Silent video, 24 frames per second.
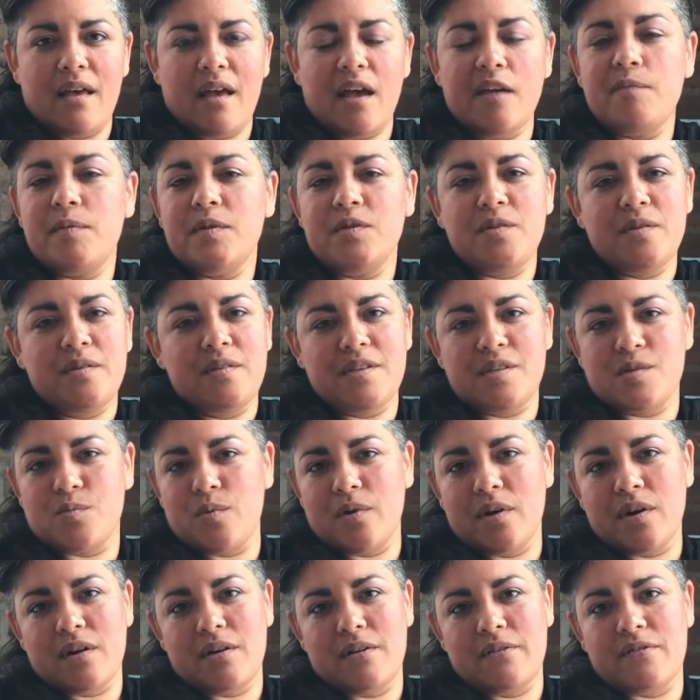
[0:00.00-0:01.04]
I've been doing this
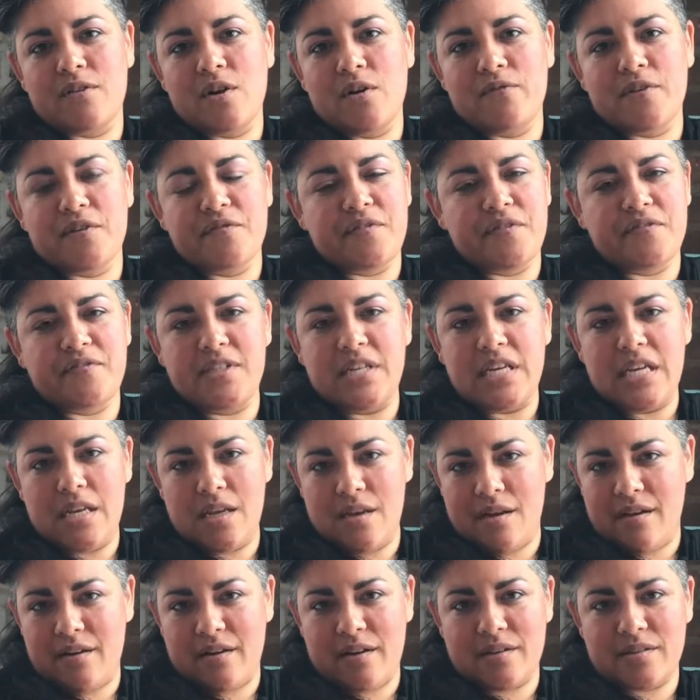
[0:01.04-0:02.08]
work for over
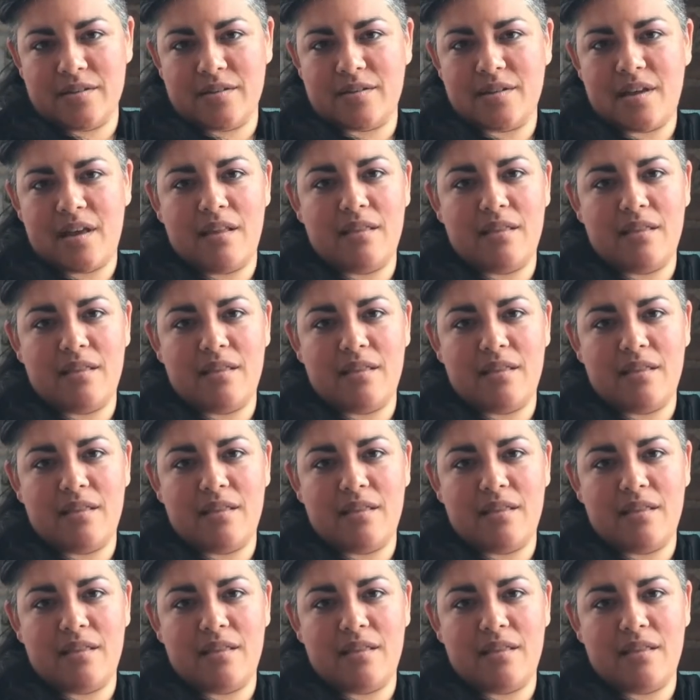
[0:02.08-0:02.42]
15 years,